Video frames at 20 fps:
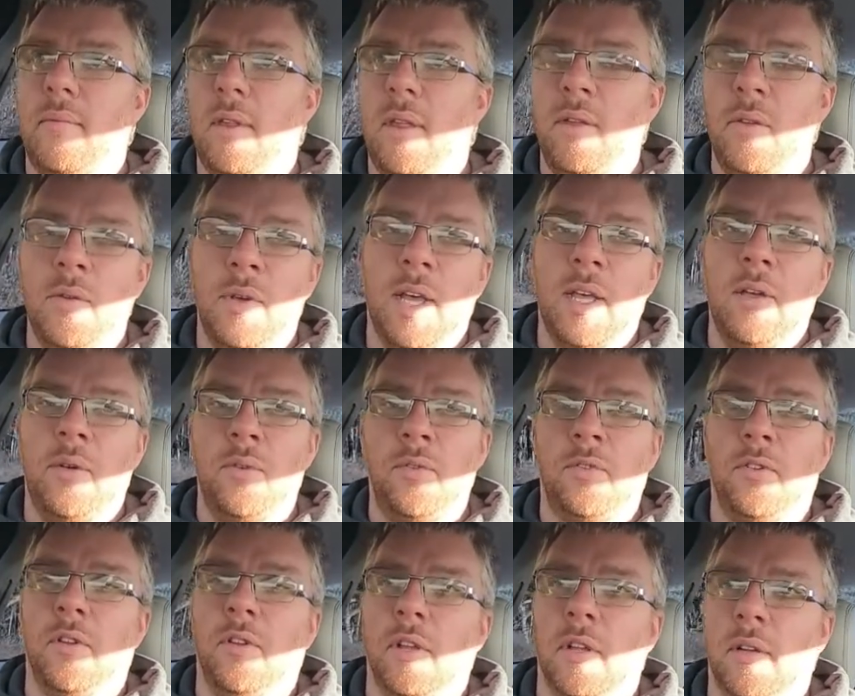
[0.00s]
you get
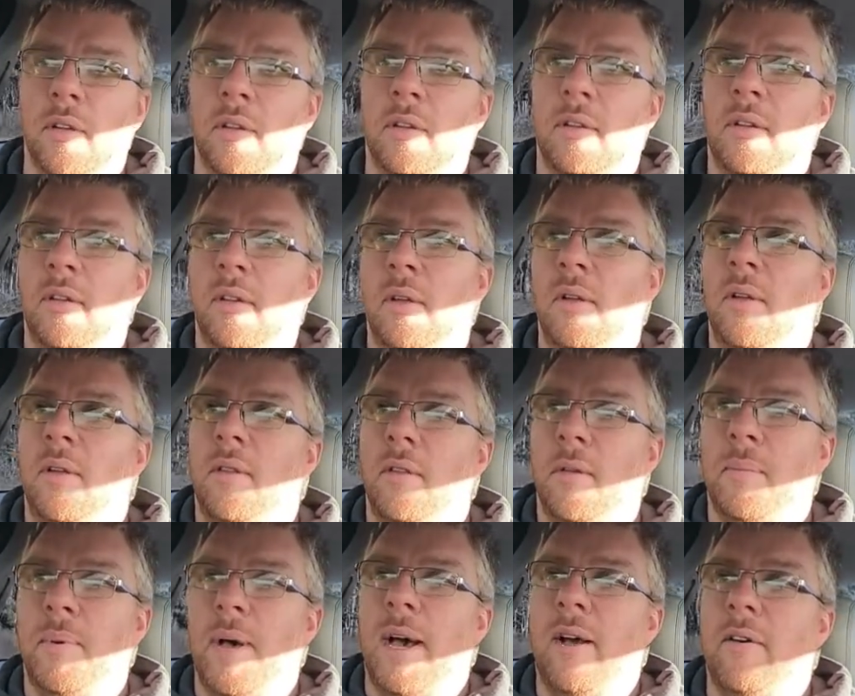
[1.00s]
used to the
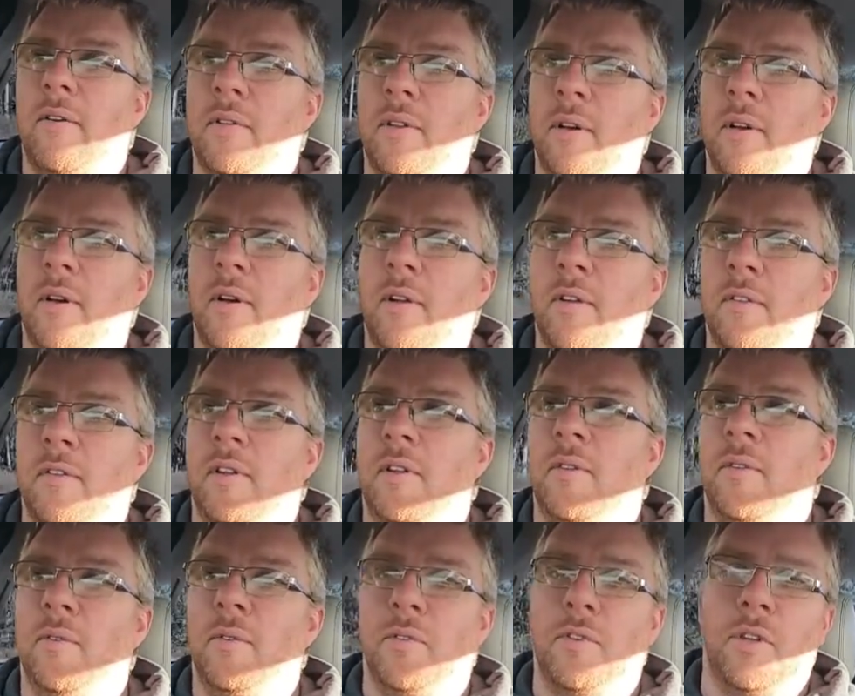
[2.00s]
power of the cars
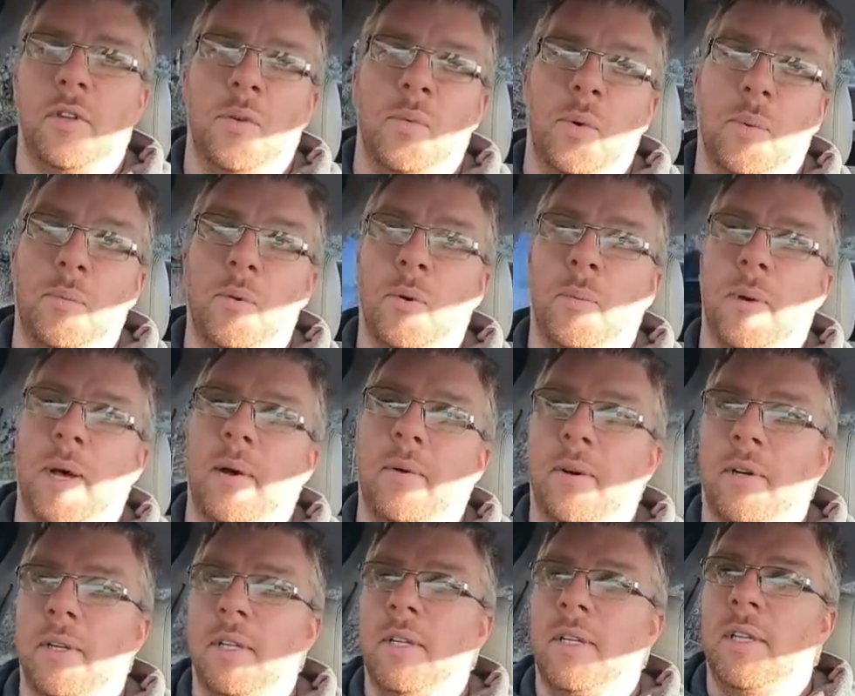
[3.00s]
and all of a sudden you want more
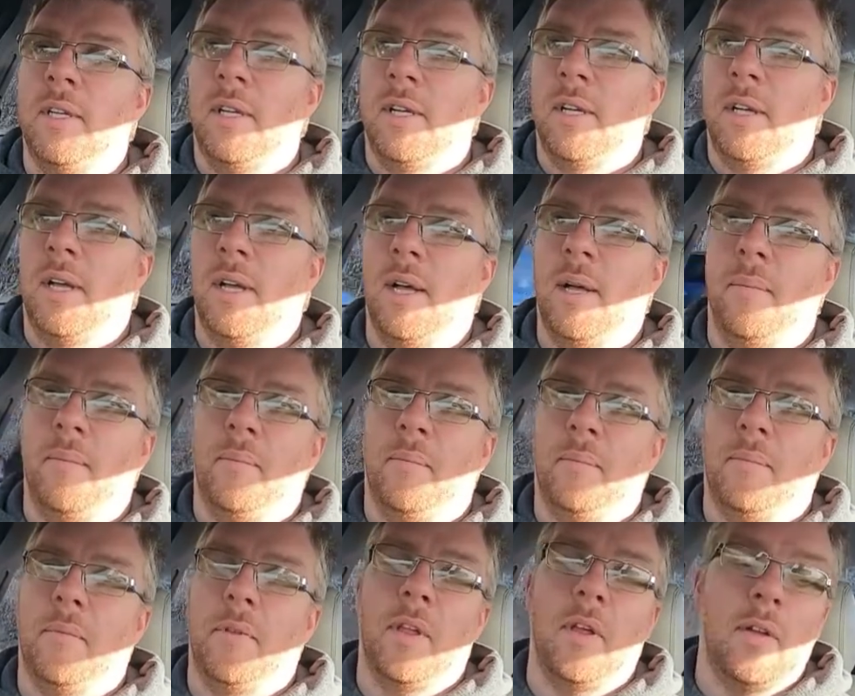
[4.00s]
power.
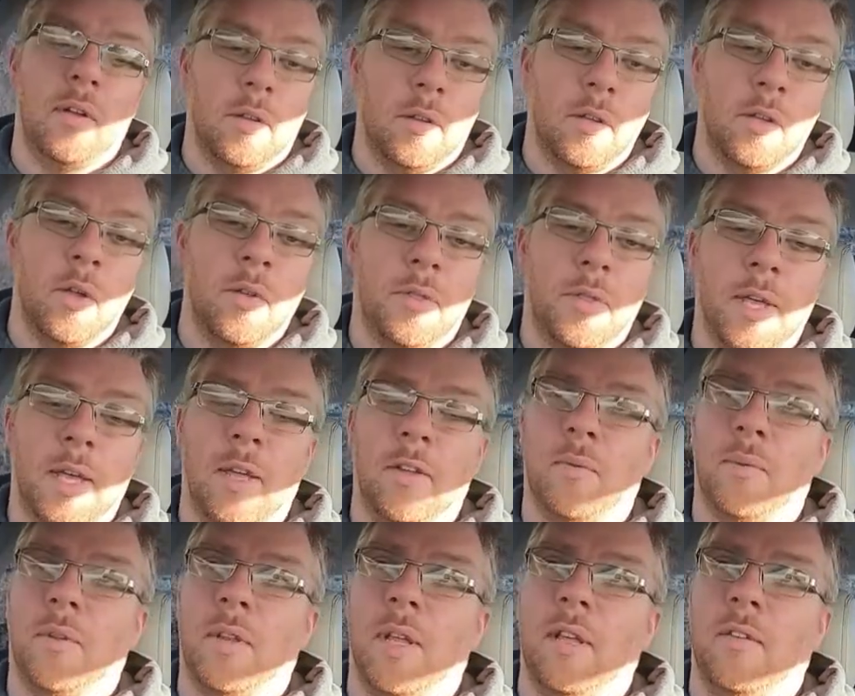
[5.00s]
The good thing
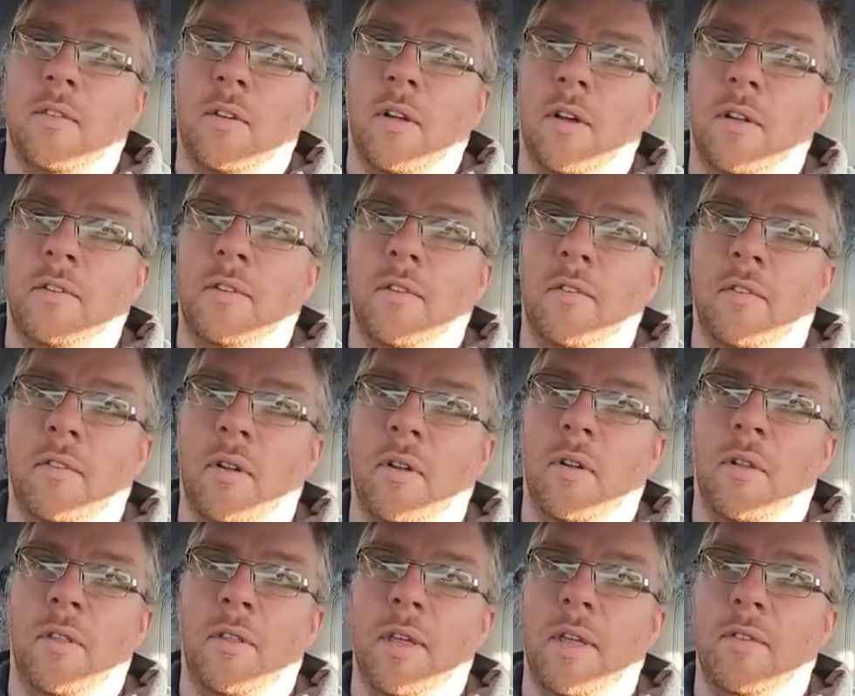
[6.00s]
is with these cars, there's a
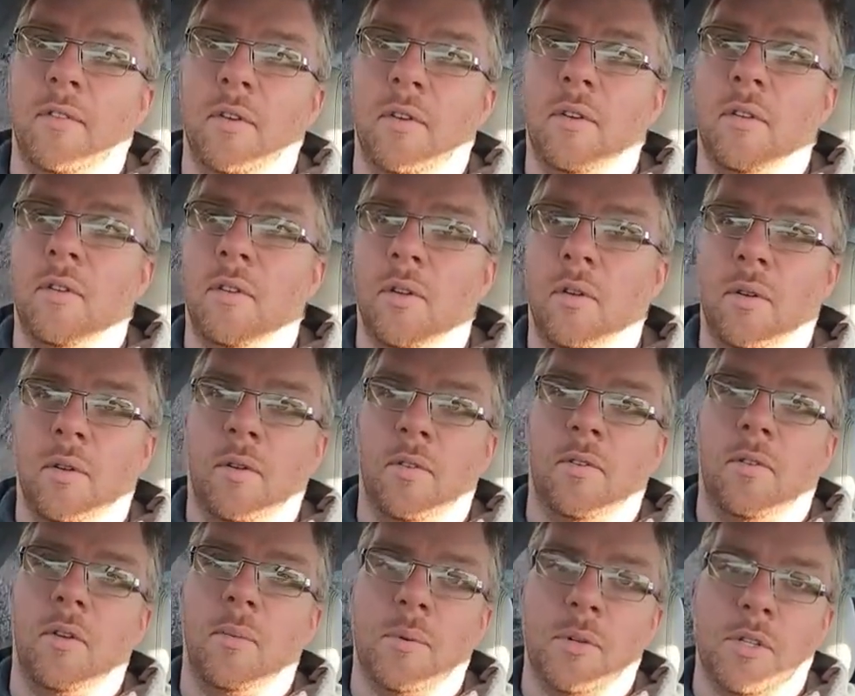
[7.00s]
lot of things you can do.
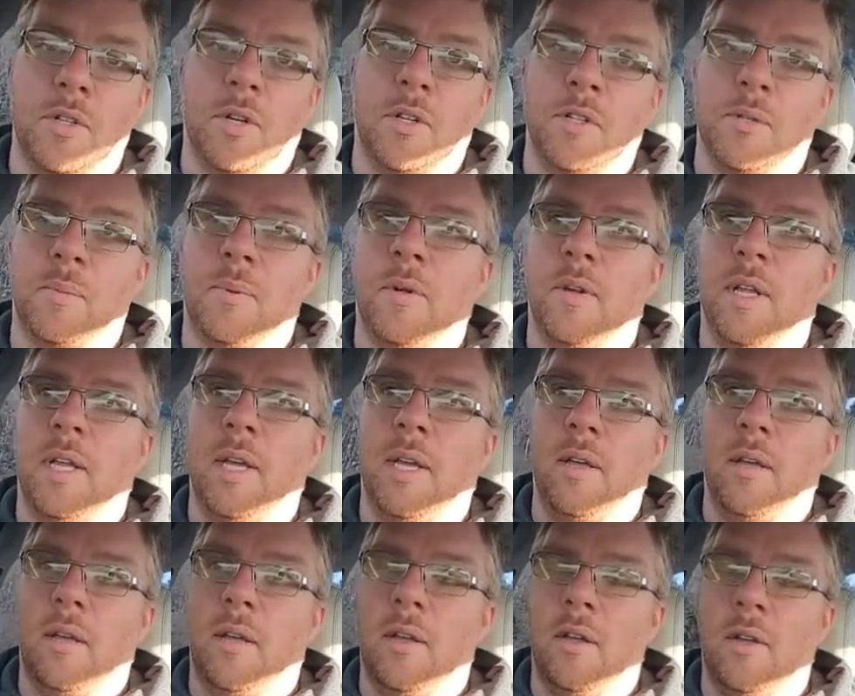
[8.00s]
Supercharger pulley,
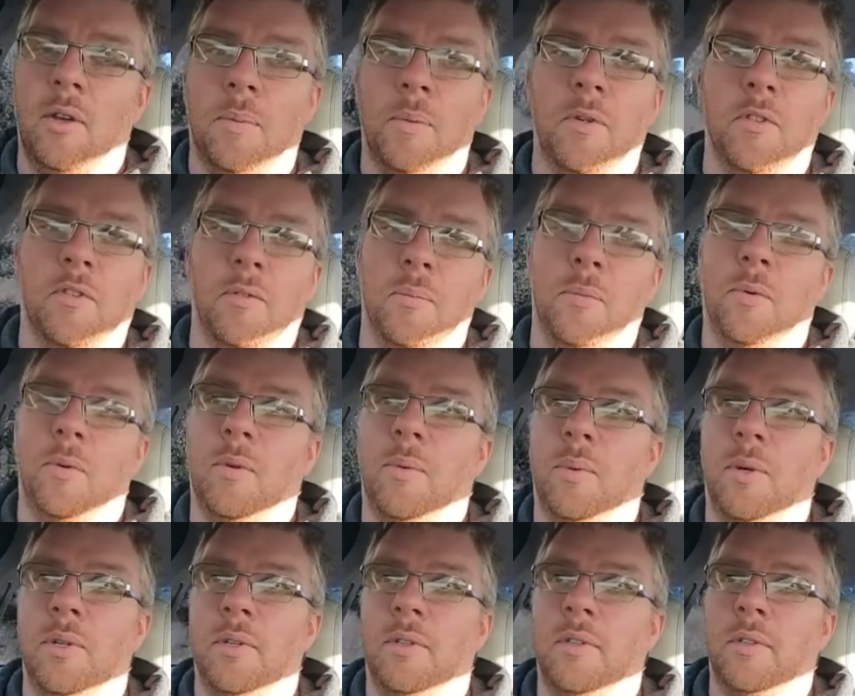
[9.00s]
you can put a smaller
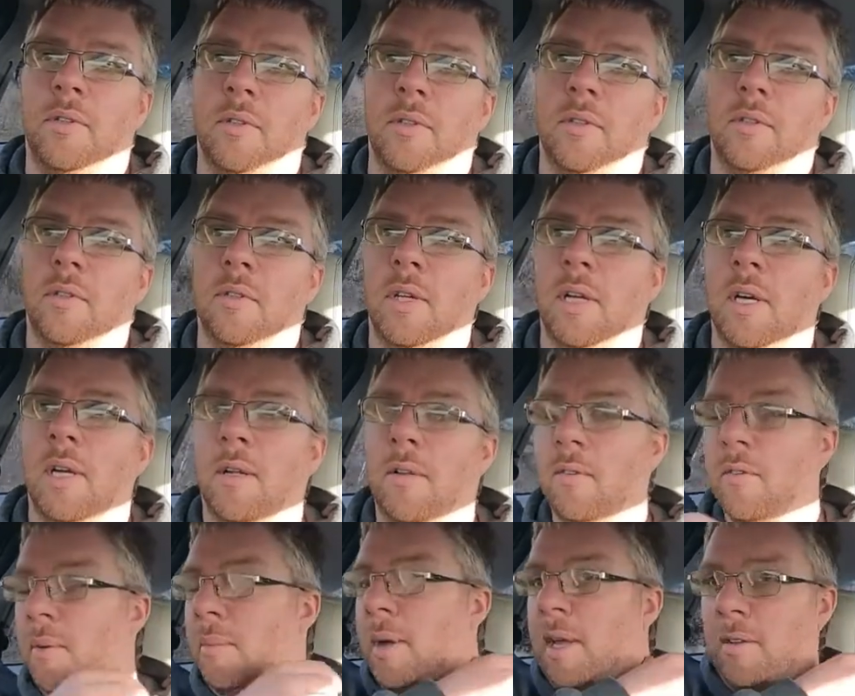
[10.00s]
one on,
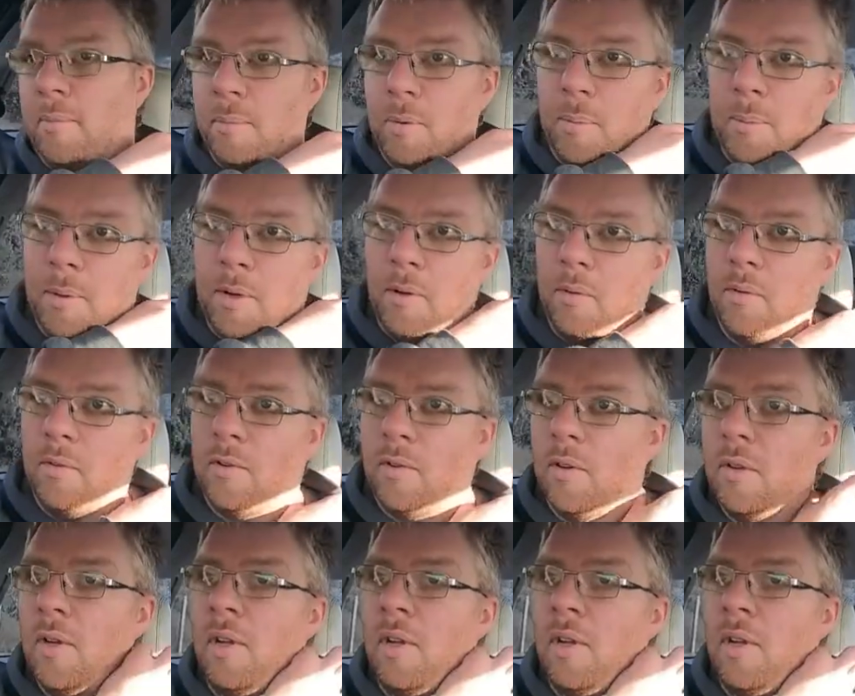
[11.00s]
so it makes more boost.